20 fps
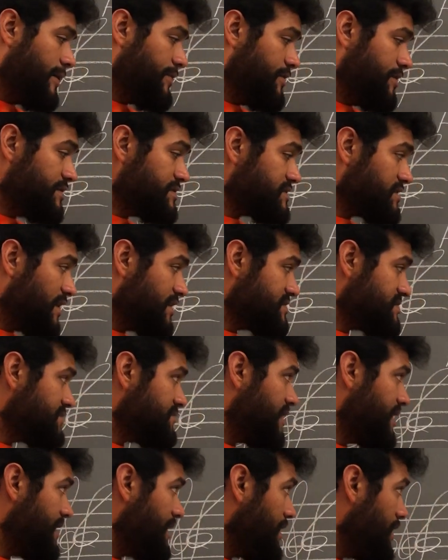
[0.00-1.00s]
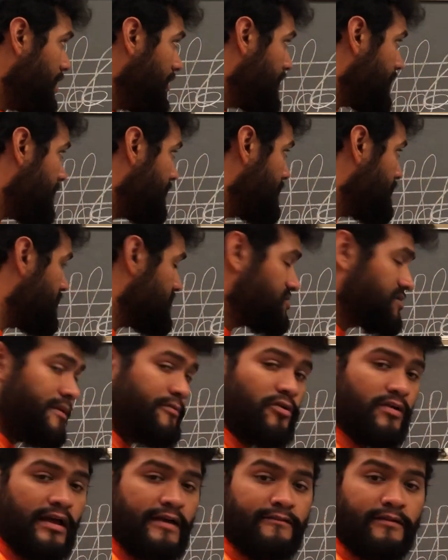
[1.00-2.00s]
This lesson right here, the
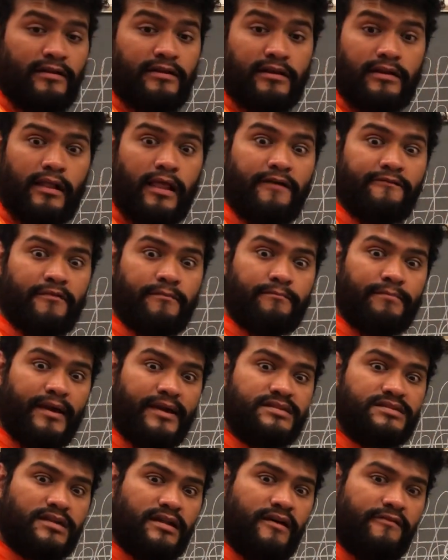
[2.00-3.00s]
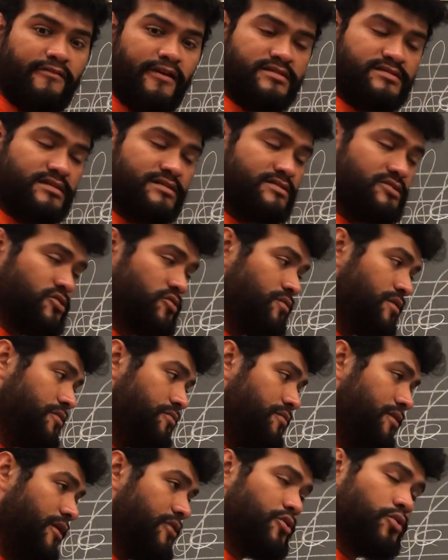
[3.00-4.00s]
treble clef and bass clef, lessons 2 and
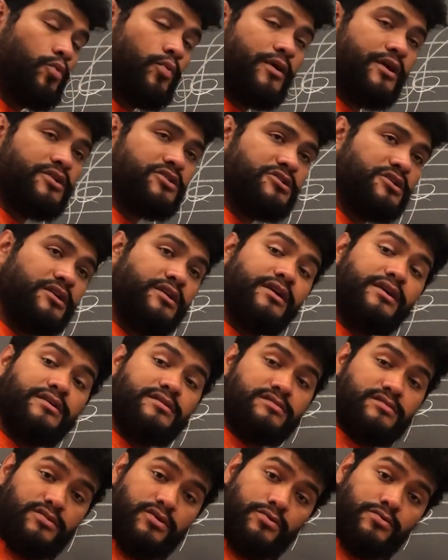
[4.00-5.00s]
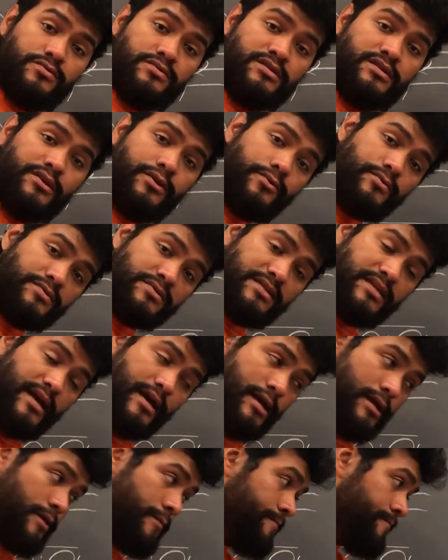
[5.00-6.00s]
3 on your worksheet, is due
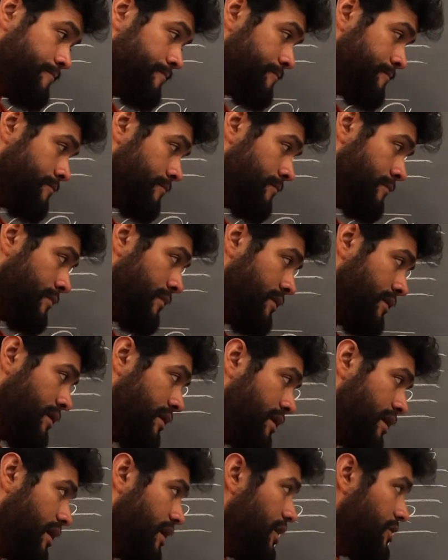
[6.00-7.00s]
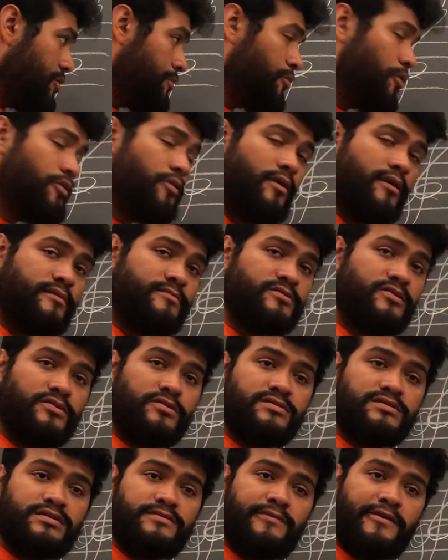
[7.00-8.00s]
Tuesday. You're more than welcome to
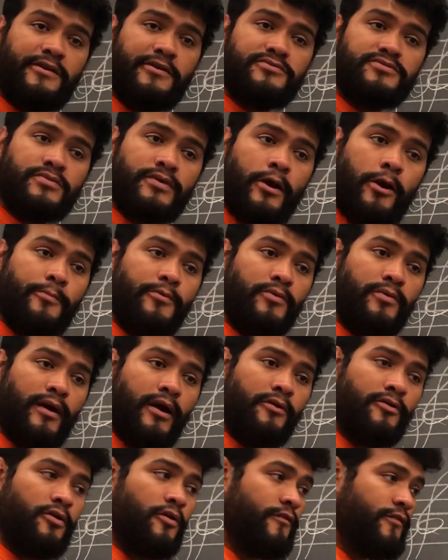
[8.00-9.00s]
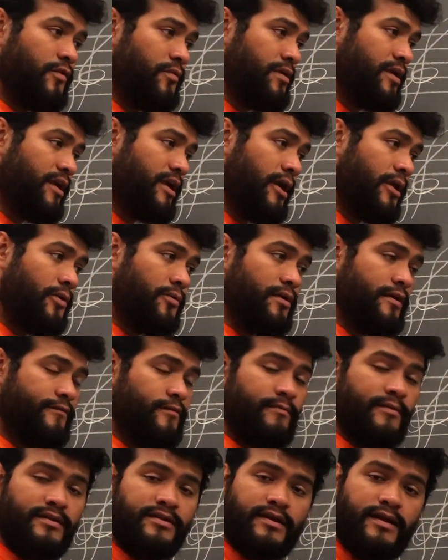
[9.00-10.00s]
use this video to help you out over the weekend or
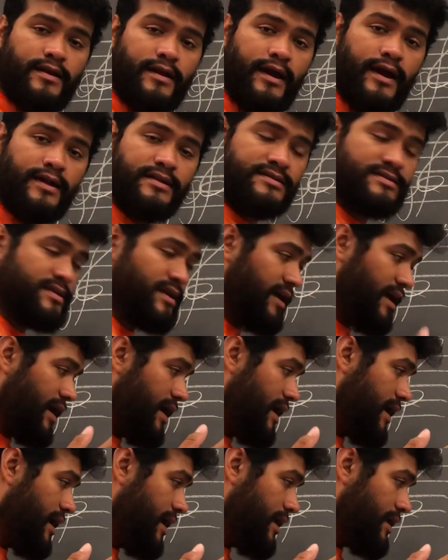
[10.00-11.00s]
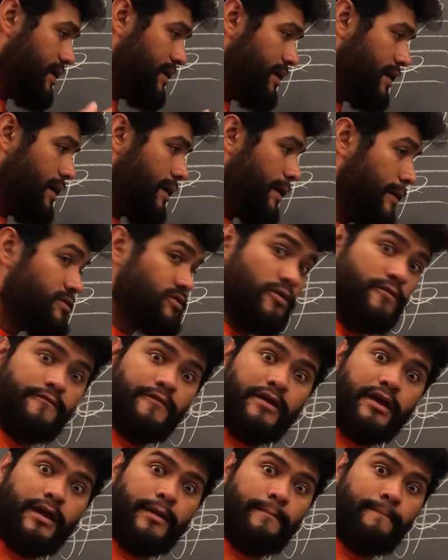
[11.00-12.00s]
even Monday night. And don't
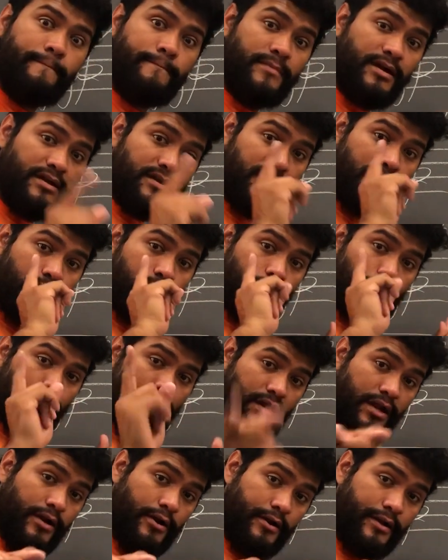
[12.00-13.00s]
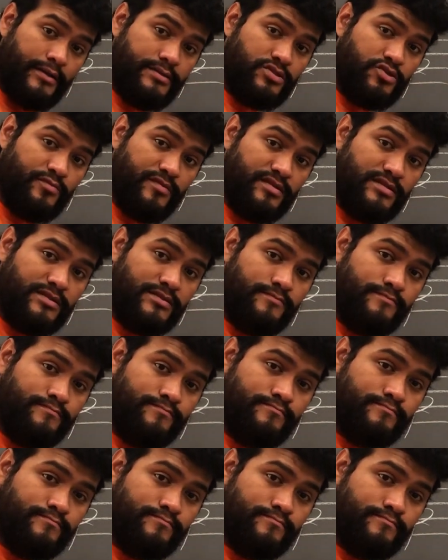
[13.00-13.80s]
forget, Monday we need our instruments.